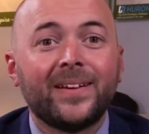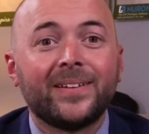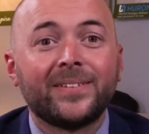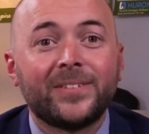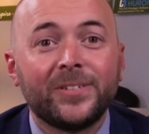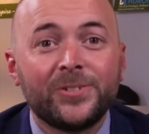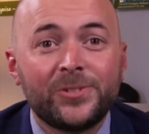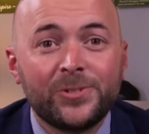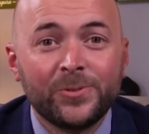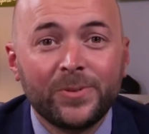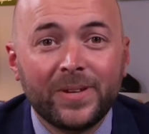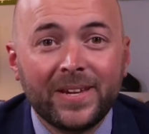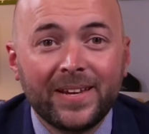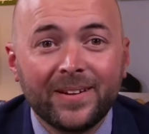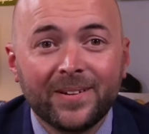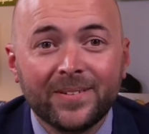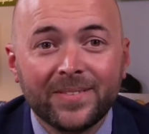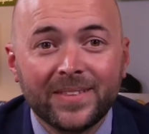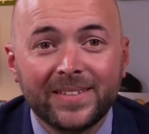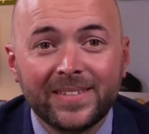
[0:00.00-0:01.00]
"Did you
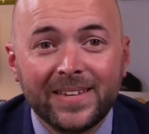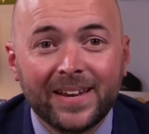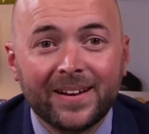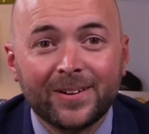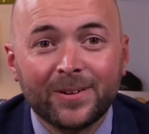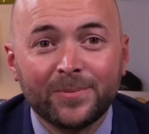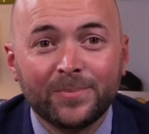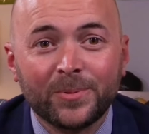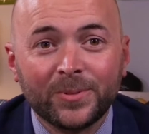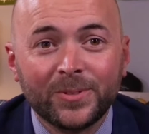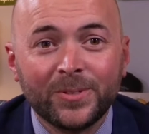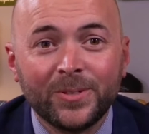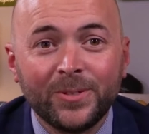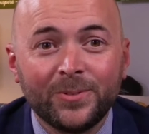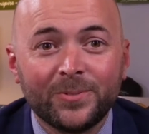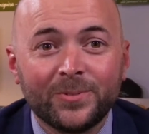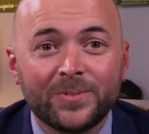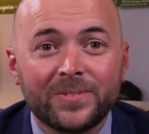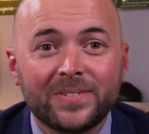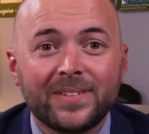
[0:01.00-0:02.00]
hear the terrible
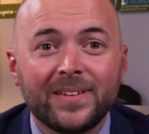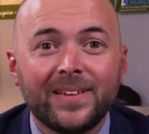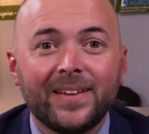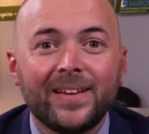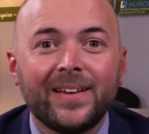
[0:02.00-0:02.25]
news?